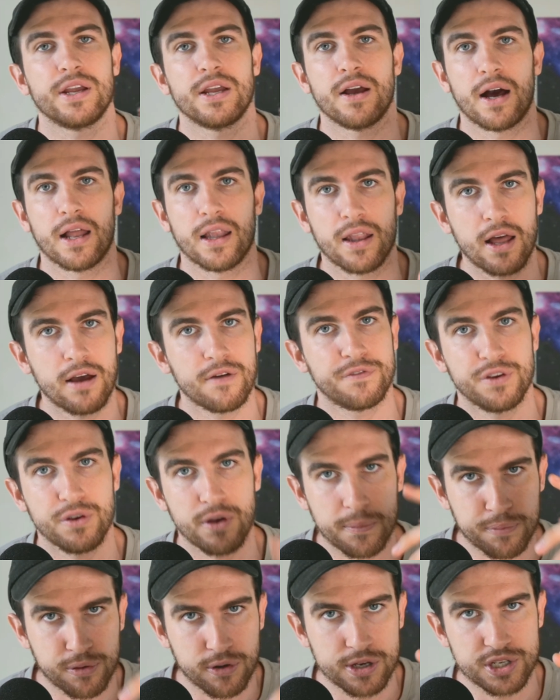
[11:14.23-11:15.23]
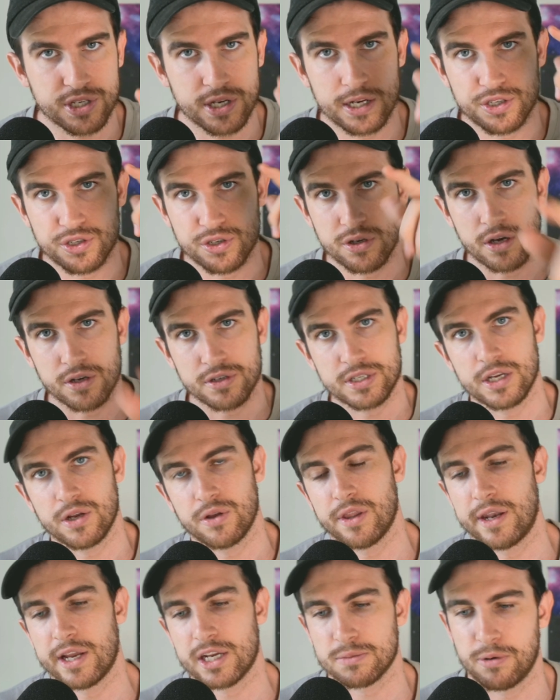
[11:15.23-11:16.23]
I love you. I appreciate you. I'll see you on the
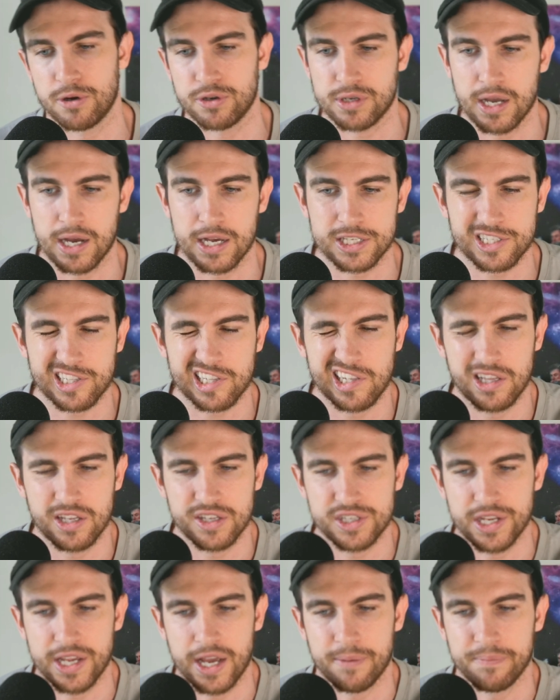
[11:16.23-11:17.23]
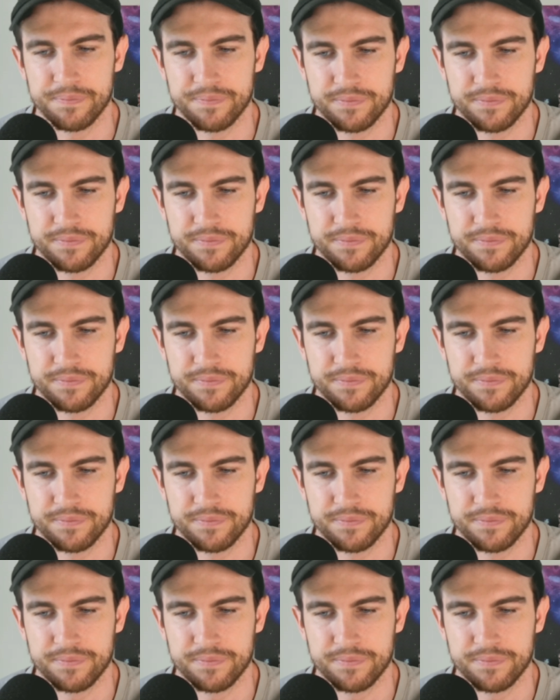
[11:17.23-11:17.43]
next podcast. See ya.